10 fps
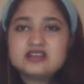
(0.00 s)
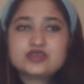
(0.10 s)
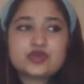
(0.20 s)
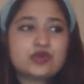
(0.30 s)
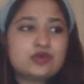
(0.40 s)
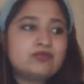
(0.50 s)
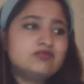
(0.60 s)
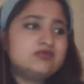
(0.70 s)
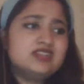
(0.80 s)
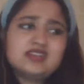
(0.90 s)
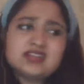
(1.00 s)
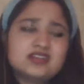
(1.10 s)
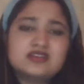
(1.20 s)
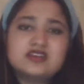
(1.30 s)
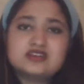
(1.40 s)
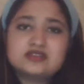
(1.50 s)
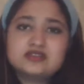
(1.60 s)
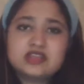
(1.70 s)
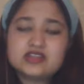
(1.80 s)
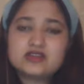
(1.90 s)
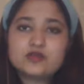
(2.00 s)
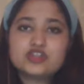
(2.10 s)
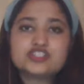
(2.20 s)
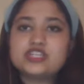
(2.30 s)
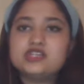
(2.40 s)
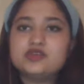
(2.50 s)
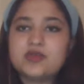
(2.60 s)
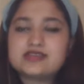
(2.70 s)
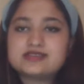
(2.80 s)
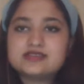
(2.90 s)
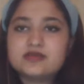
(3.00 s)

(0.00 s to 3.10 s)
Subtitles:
So the little girl did what she knew best.